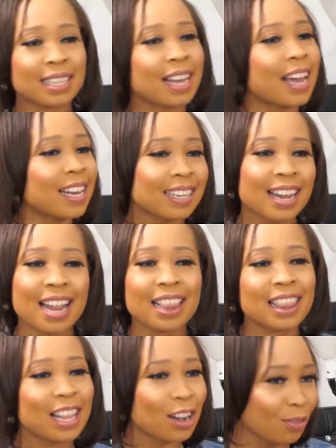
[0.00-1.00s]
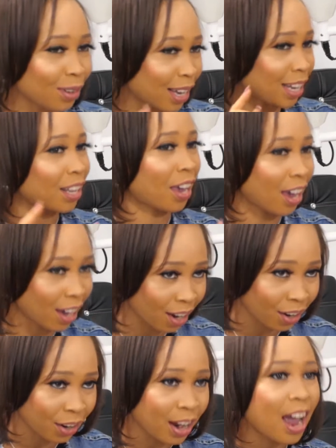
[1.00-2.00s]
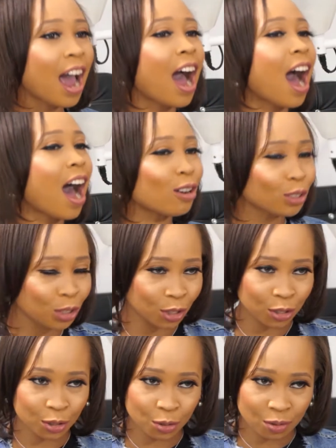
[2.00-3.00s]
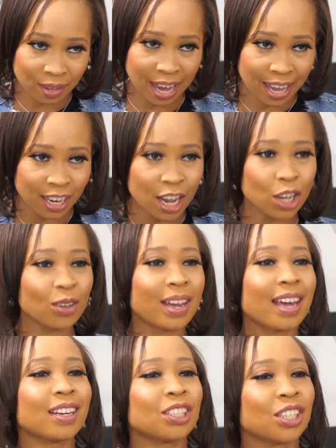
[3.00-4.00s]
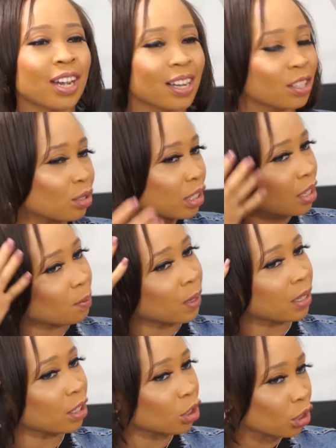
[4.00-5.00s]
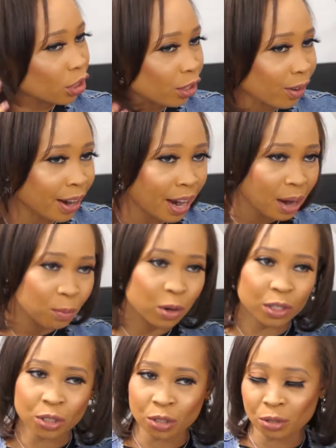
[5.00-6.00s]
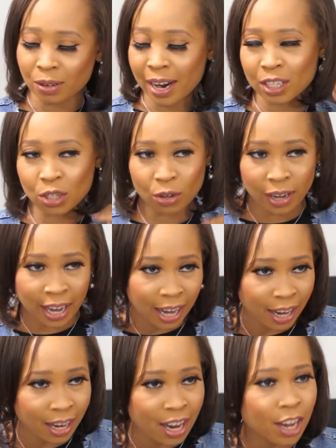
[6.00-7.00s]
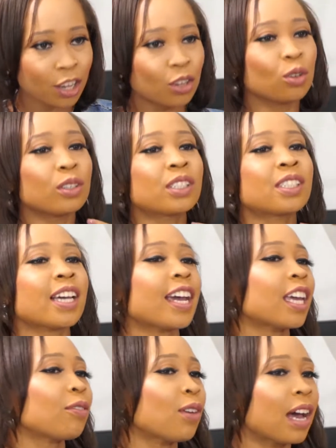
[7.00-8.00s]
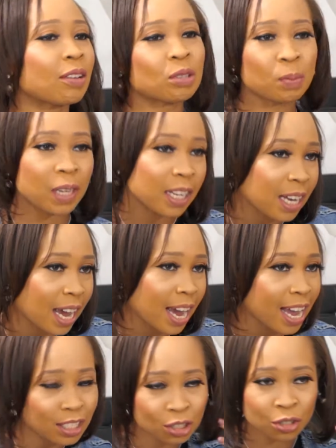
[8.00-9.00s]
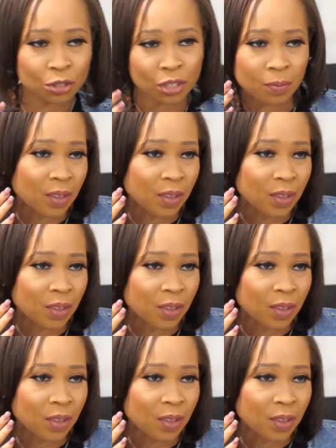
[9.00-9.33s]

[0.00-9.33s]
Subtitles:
tender love and care. How do you do that? You get a chance to deep condition your hair, moisturize your hair, check if you have split ends, trim